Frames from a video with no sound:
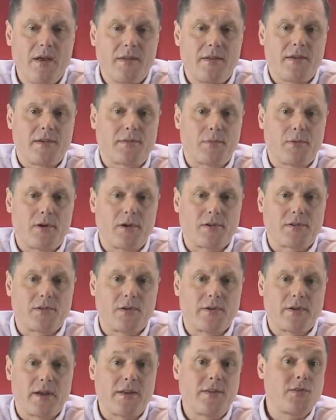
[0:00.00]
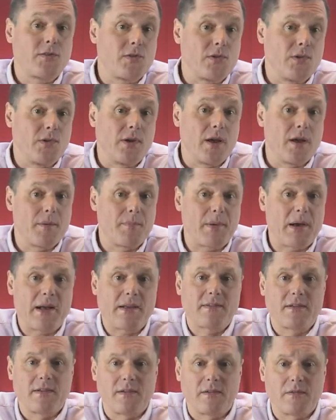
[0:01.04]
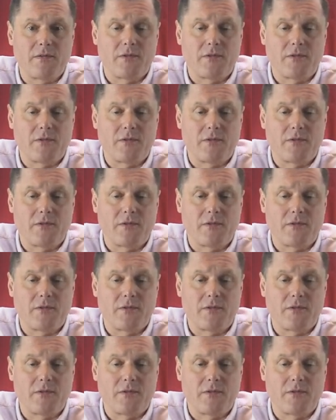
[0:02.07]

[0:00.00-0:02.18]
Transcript: This works on a two-year pattern.